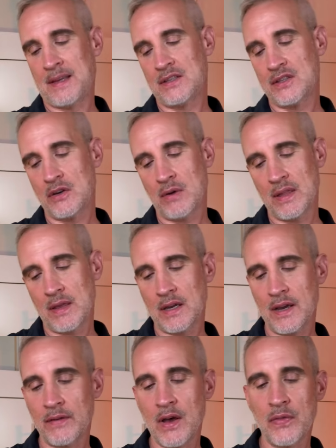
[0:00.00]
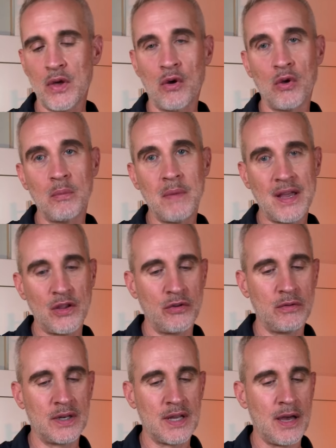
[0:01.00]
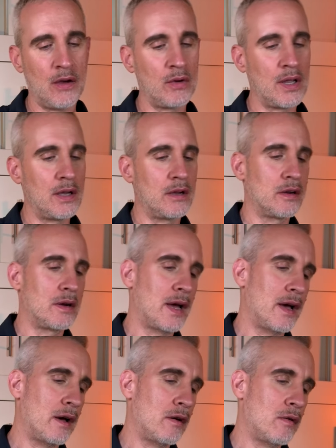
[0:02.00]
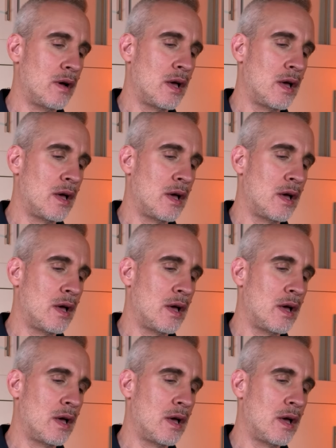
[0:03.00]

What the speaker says: So I think I've got the whole menu down here now.